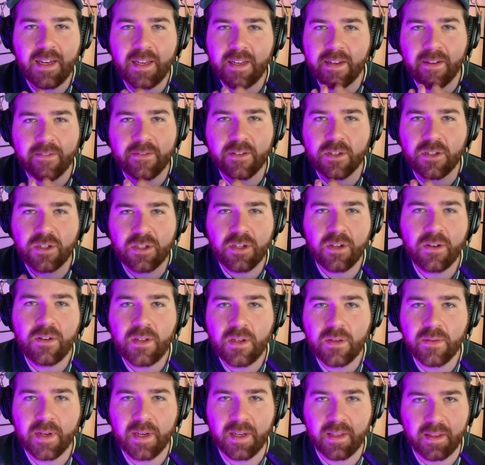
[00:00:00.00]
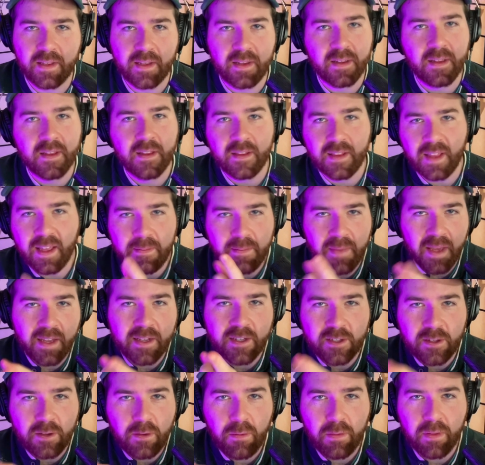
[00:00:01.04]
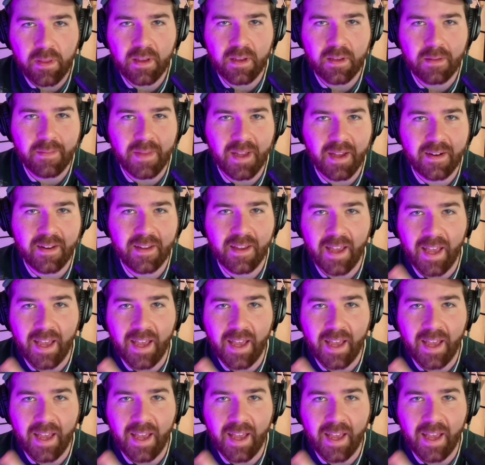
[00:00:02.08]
even have to show you anything, they made you think about it